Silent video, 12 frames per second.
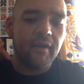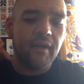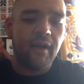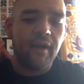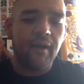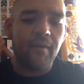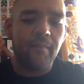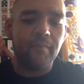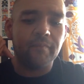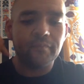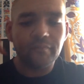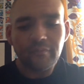
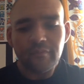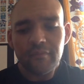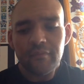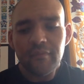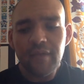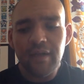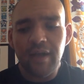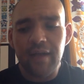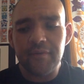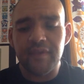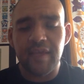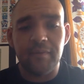I
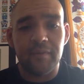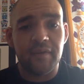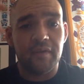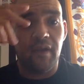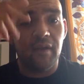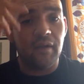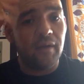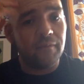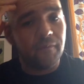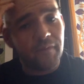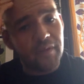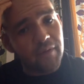was able to knock off
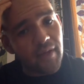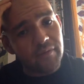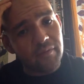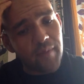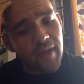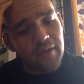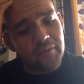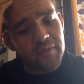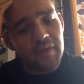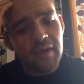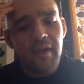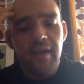a few extra
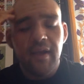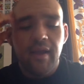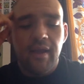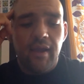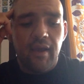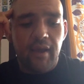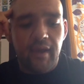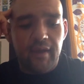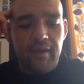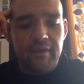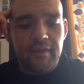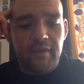pounds,
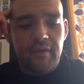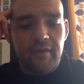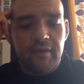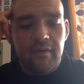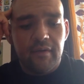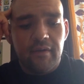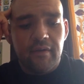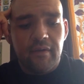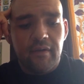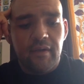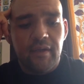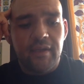and
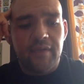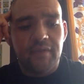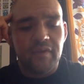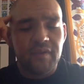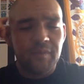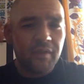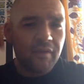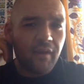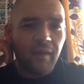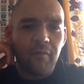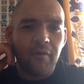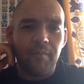it's just been a
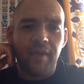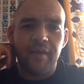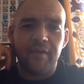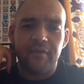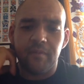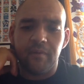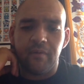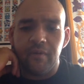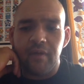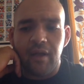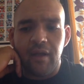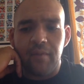lot more manageable,
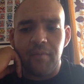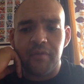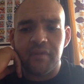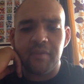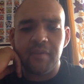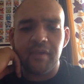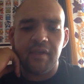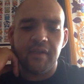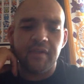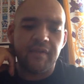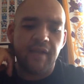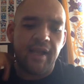mostly
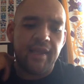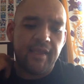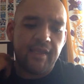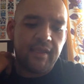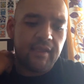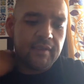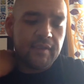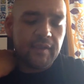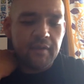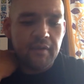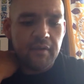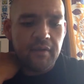because I
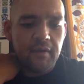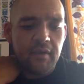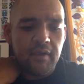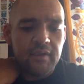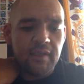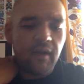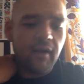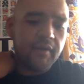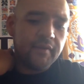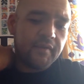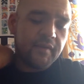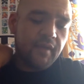eat
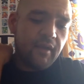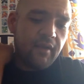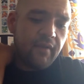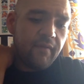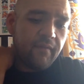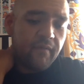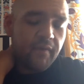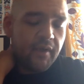tons of